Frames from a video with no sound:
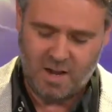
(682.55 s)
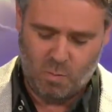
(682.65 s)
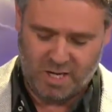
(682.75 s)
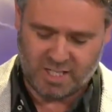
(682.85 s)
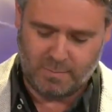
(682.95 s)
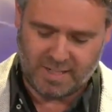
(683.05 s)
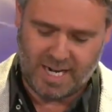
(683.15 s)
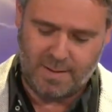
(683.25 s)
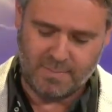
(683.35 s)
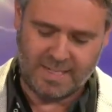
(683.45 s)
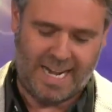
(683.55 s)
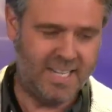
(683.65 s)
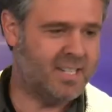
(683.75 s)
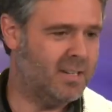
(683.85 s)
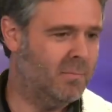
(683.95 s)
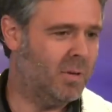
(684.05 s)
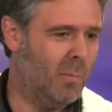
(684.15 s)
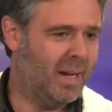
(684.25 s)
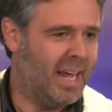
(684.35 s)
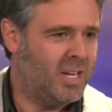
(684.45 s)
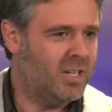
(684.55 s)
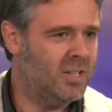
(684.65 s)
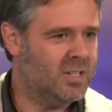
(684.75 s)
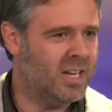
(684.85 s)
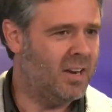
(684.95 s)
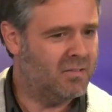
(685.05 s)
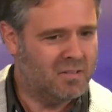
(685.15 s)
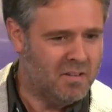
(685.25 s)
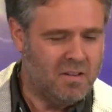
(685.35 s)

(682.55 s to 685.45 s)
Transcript: which sometimes add some complications, and